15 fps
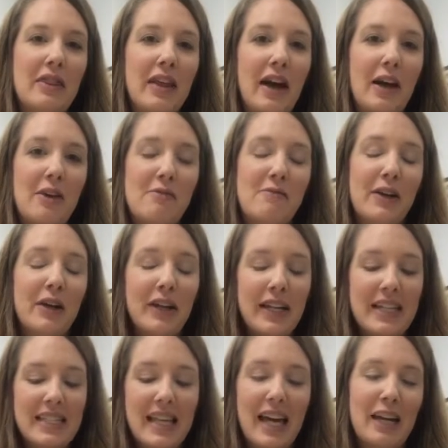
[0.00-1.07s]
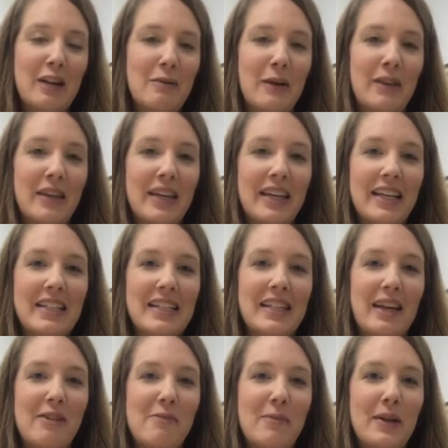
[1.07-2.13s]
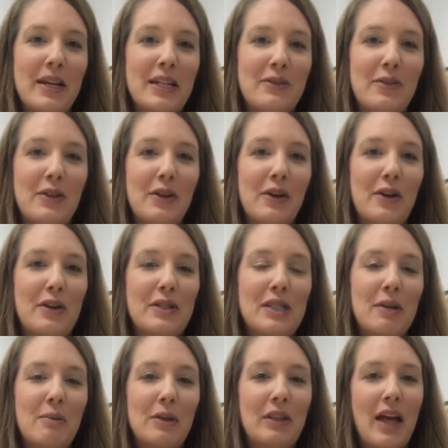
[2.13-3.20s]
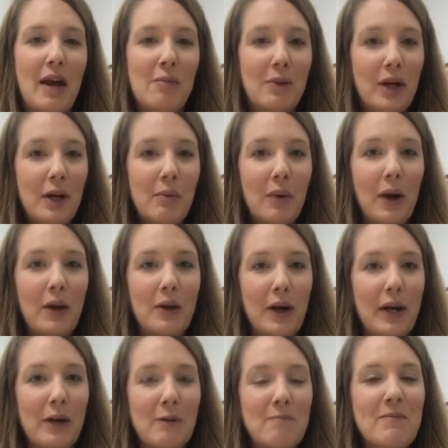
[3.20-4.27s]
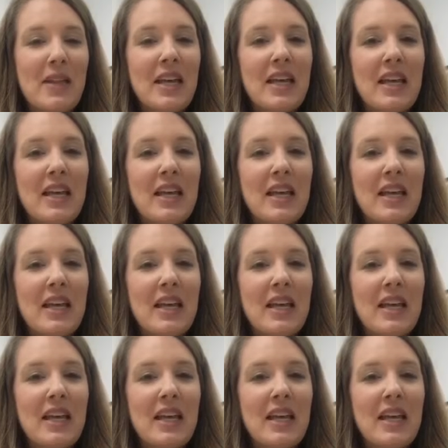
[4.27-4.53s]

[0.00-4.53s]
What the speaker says: I'm very excited about the kits that they've picked for their summer library program.